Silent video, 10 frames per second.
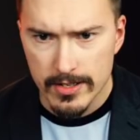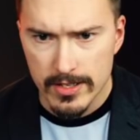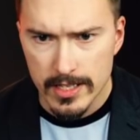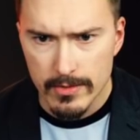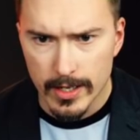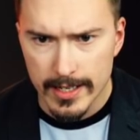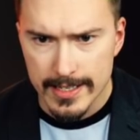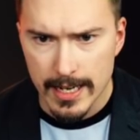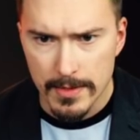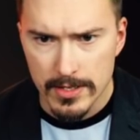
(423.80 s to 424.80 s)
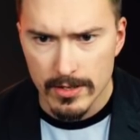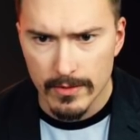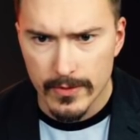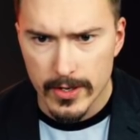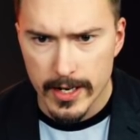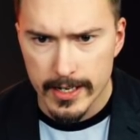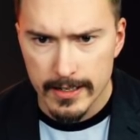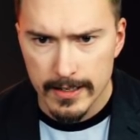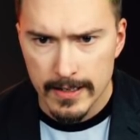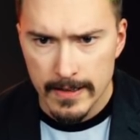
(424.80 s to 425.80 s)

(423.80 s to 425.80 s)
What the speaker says: to see what has happened so far.